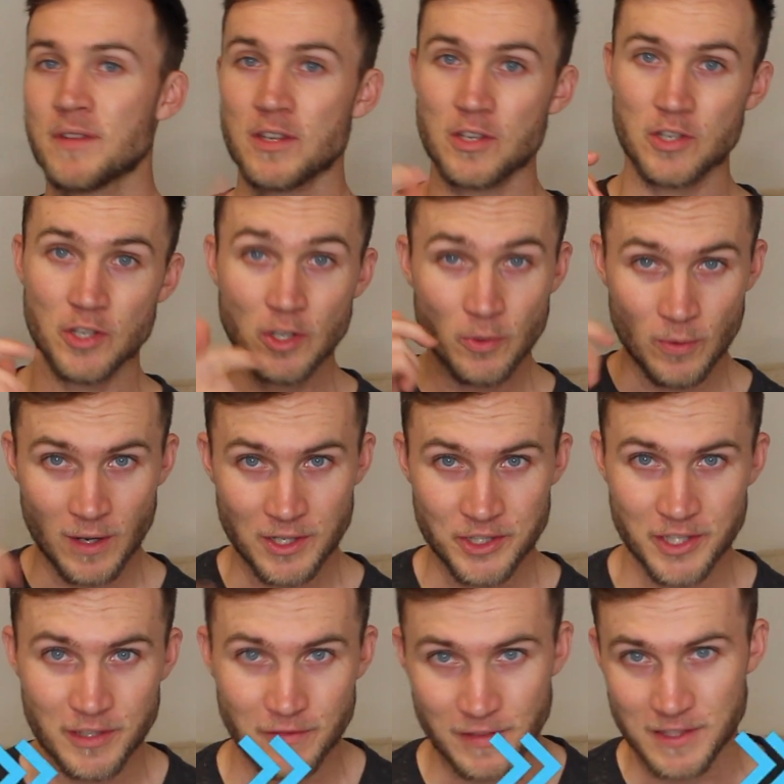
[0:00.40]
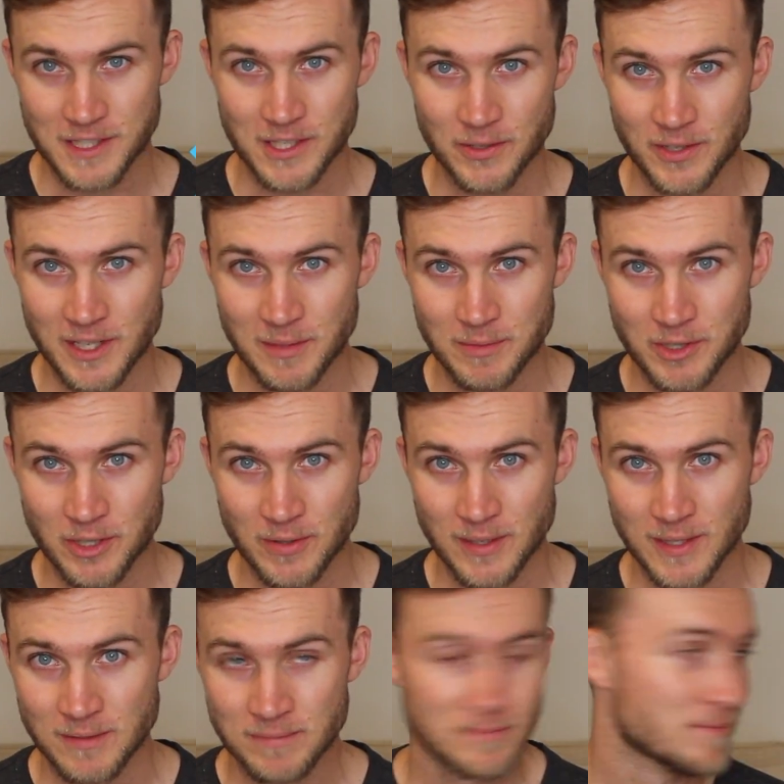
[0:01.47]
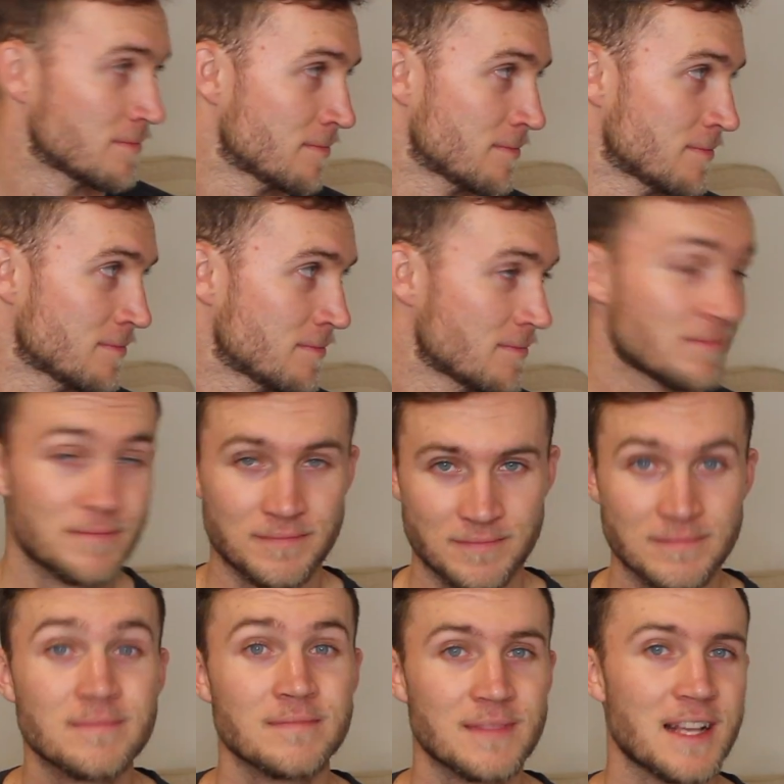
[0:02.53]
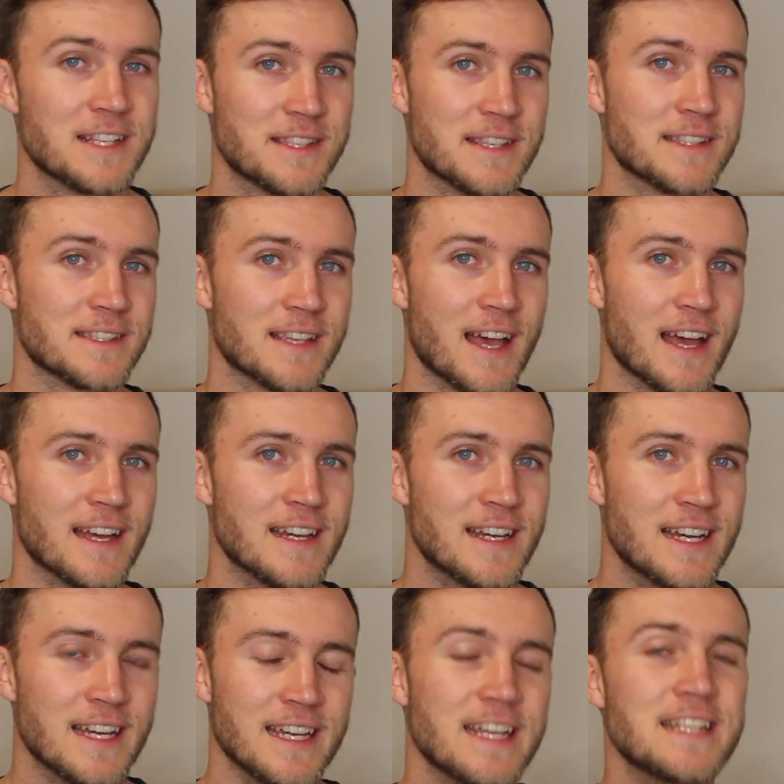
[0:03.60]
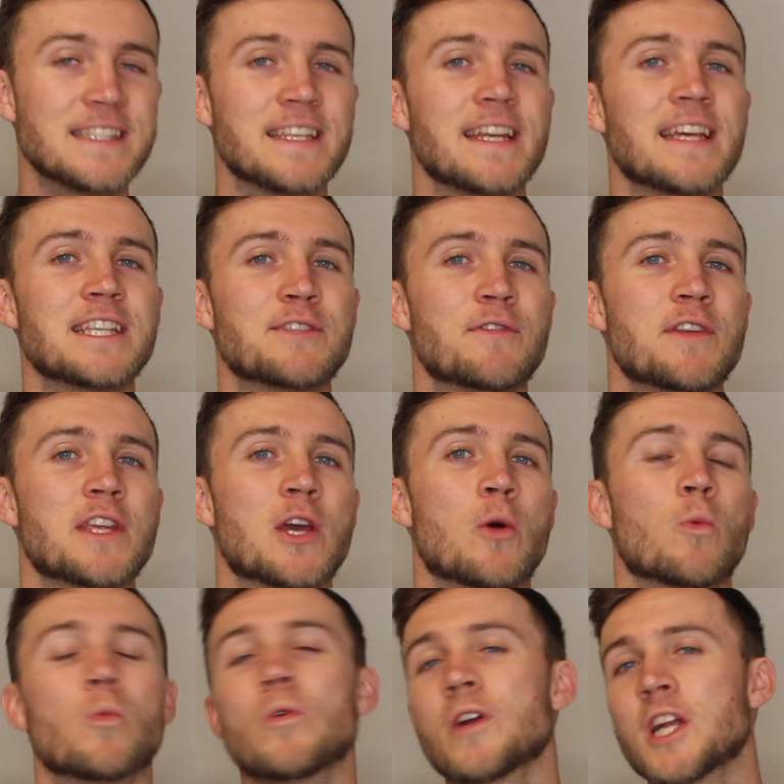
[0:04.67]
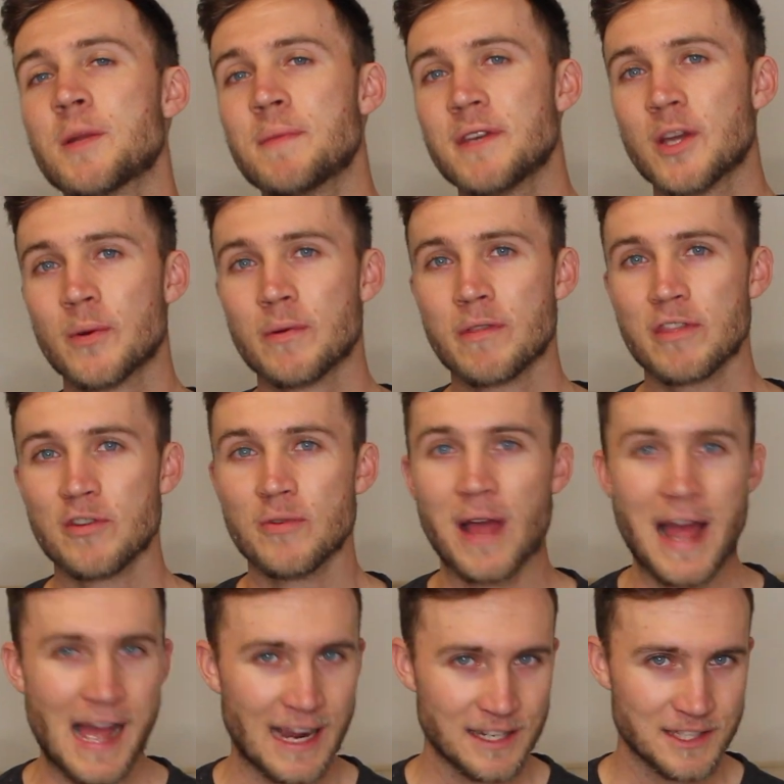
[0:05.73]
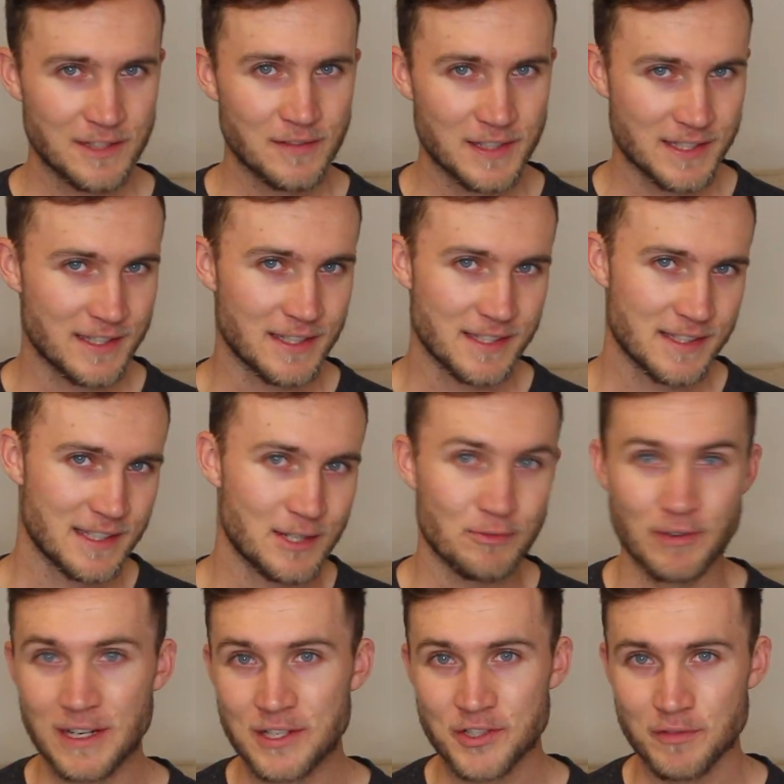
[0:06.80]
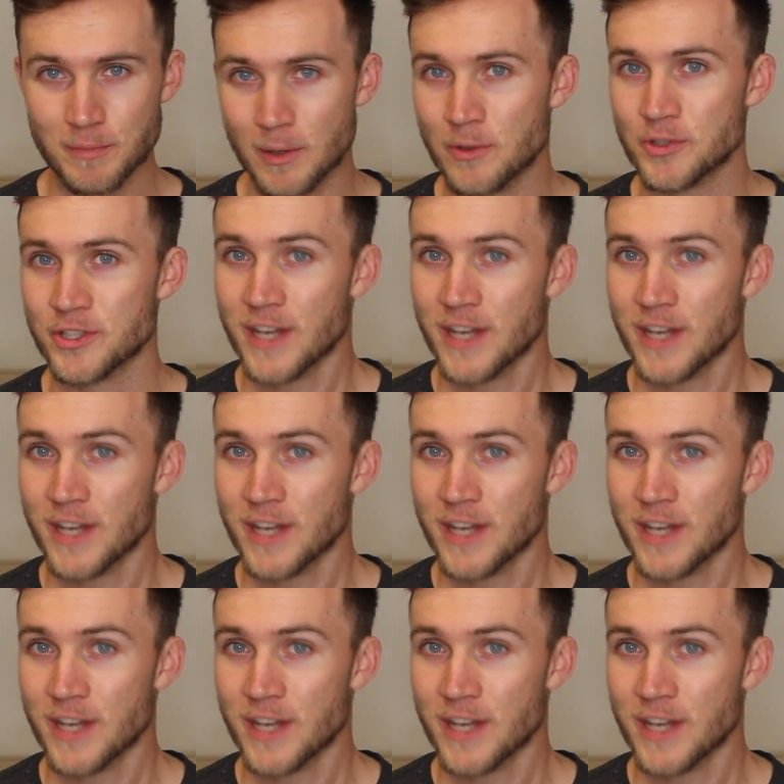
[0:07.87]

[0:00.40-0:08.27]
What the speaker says: you're watching A Physio Named Jonah. That's this guy. In today's video, we're going to be going through active assisted range of motion